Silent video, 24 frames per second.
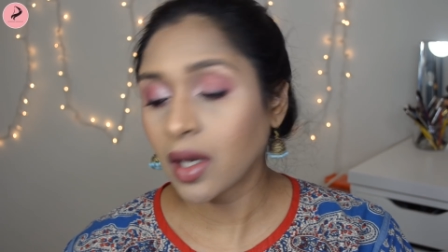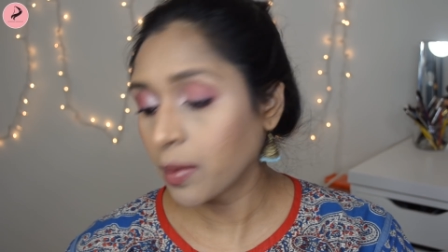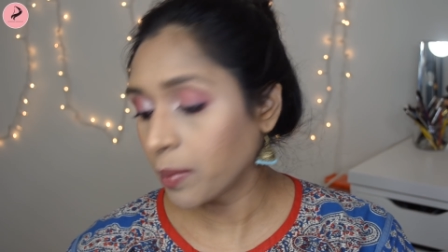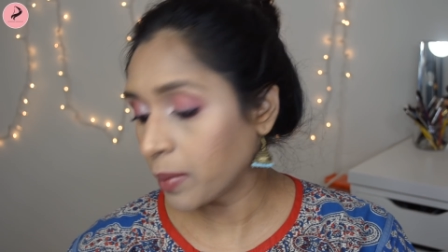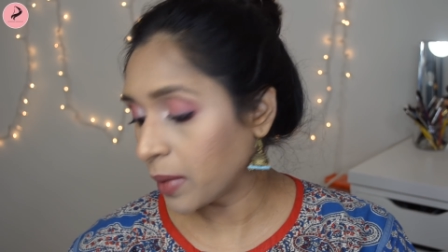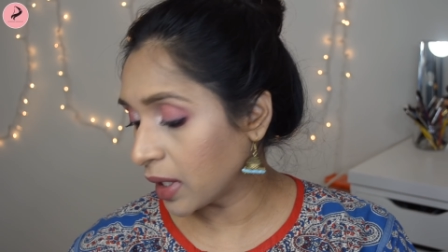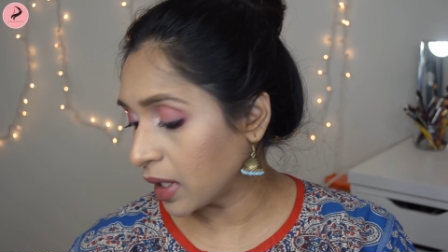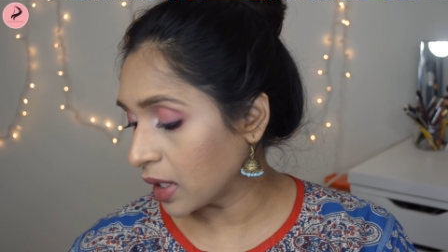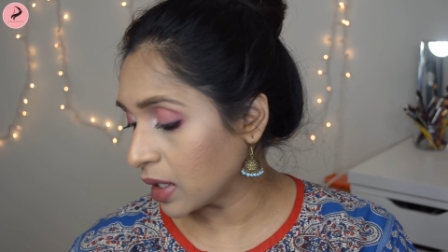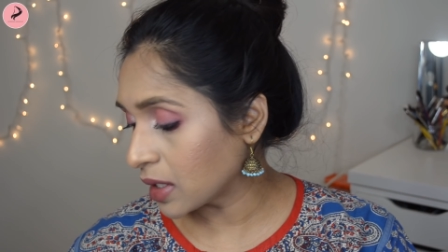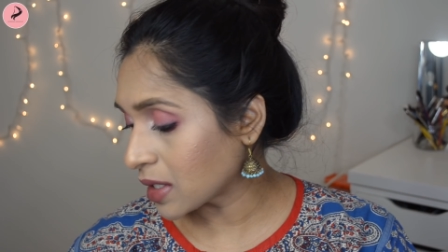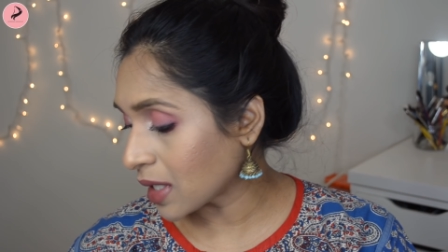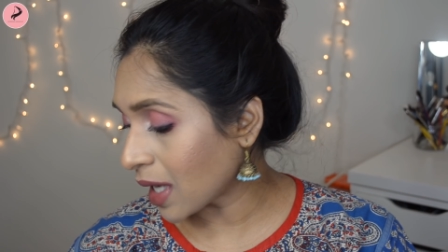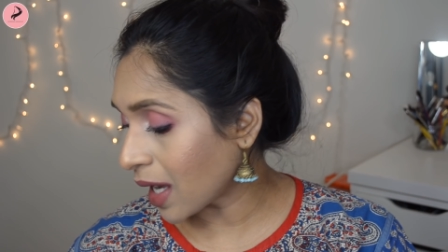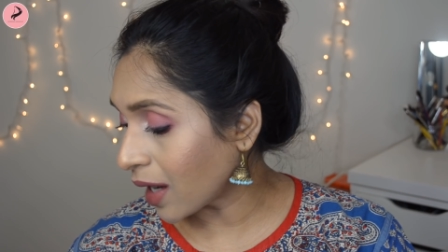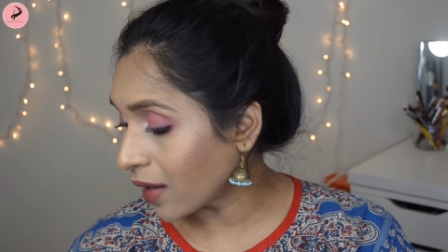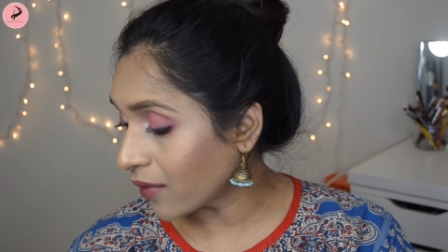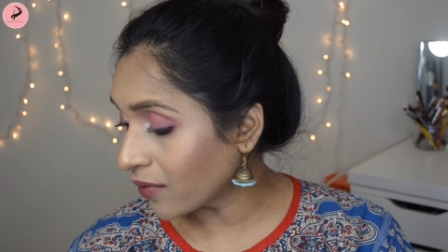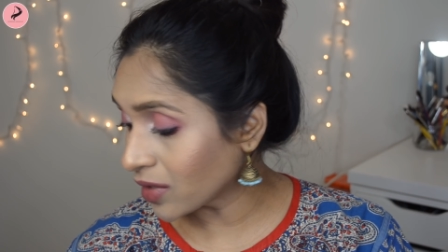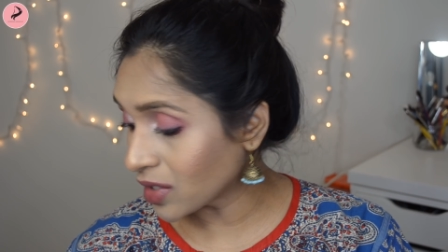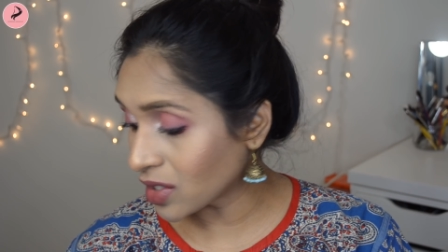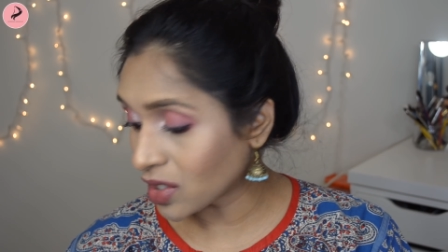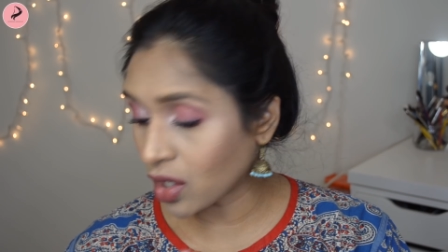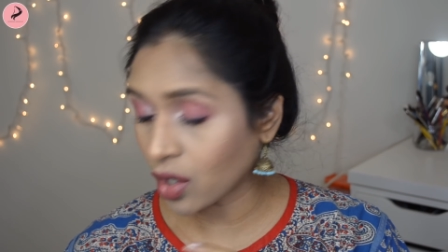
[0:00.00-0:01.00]
because I
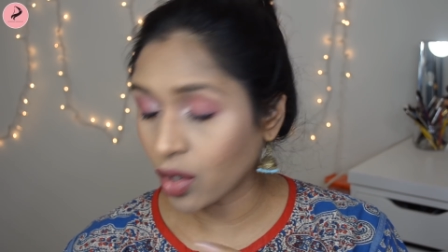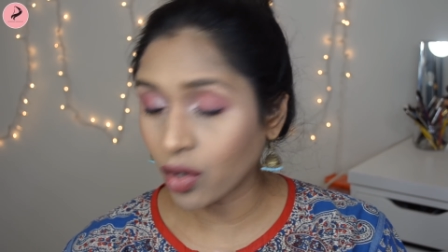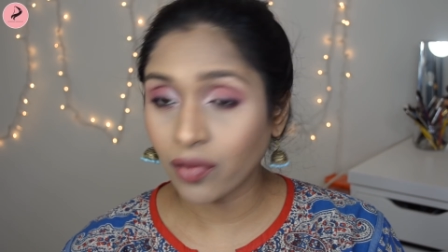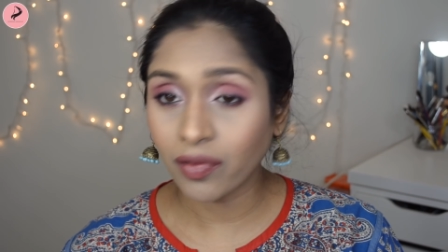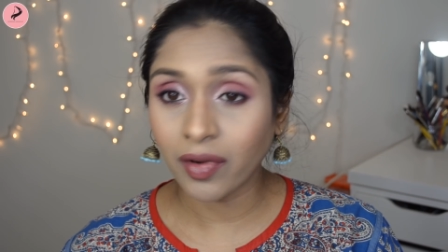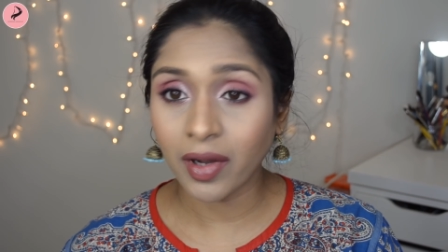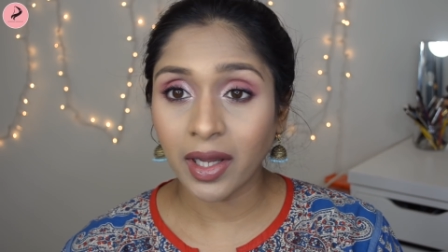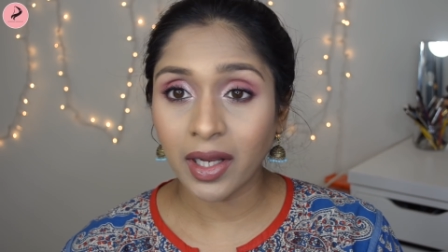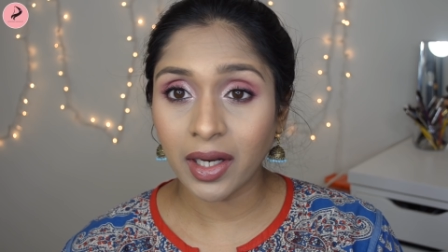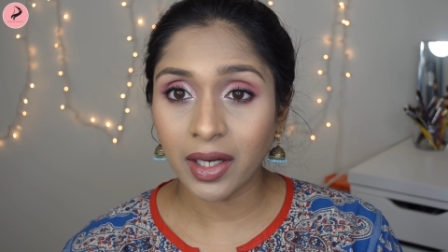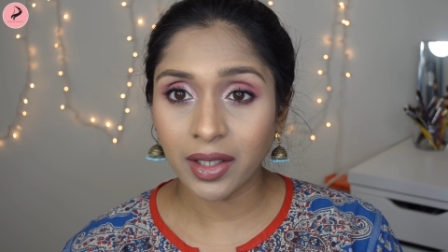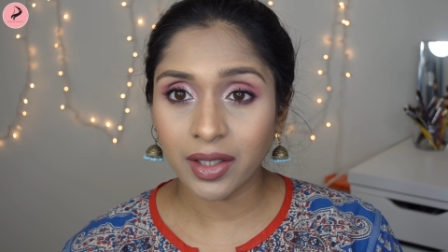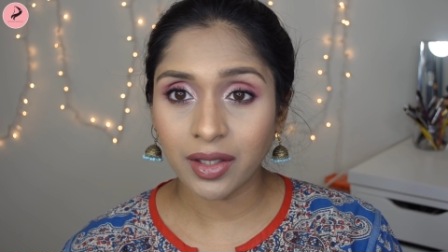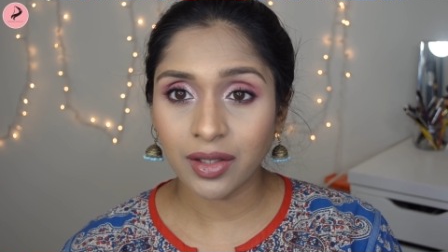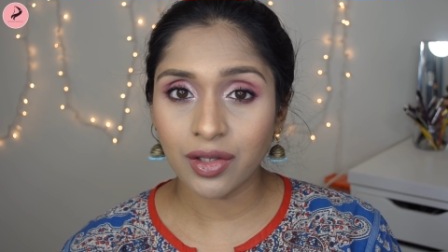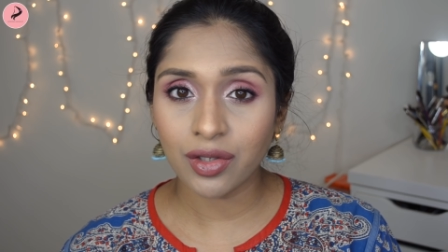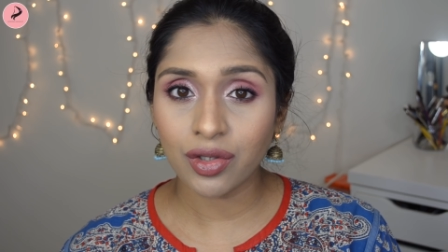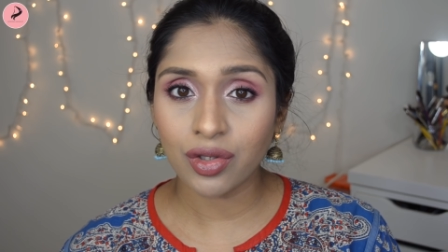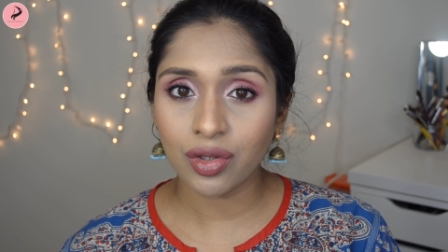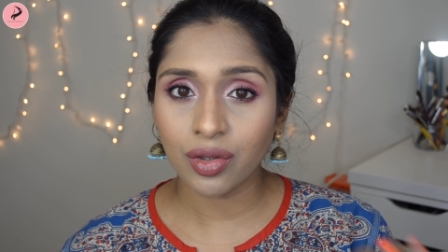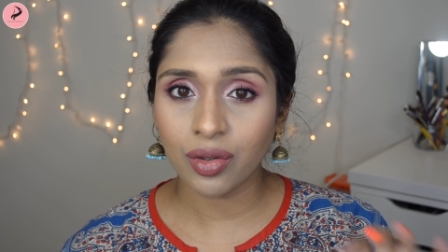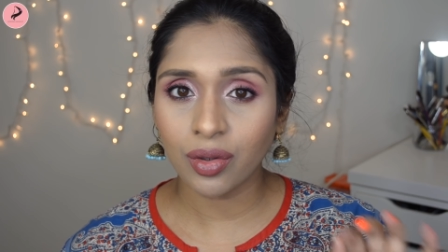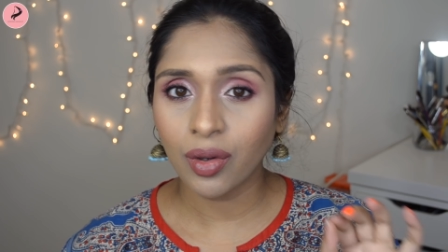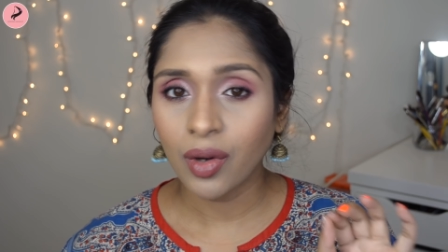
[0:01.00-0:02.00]
have a ton of highlighters,
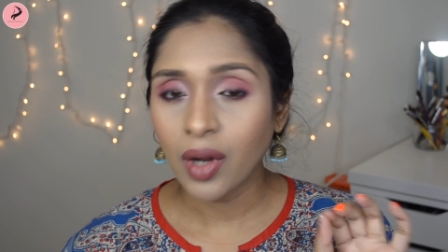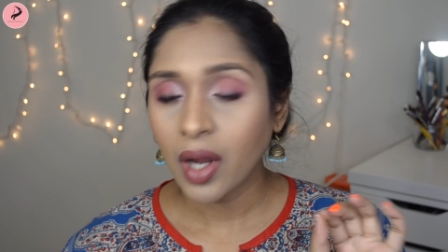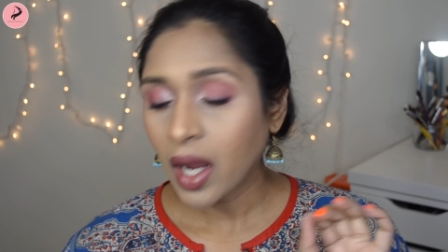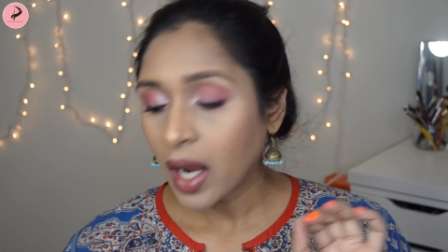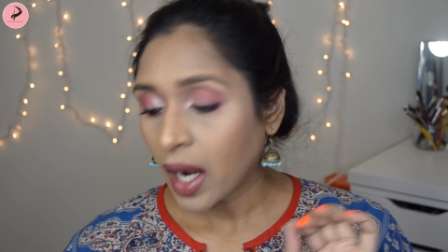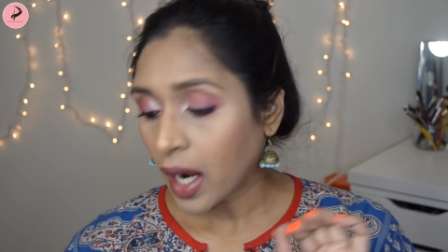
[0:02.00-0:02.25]
so